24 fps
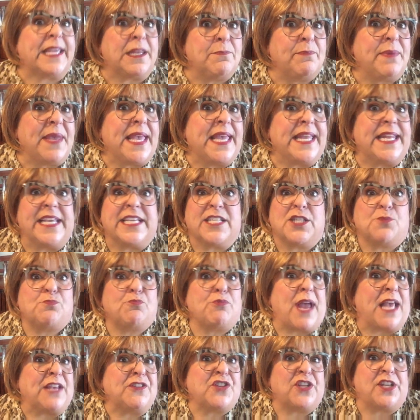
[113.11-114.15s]
can be an
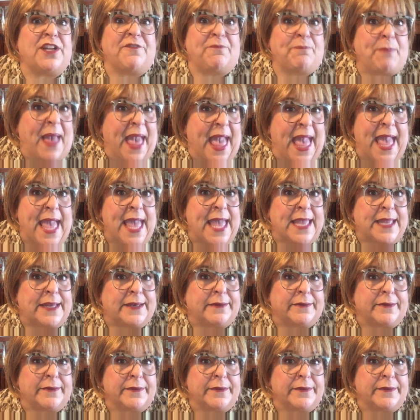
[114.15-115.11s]
expression of pain.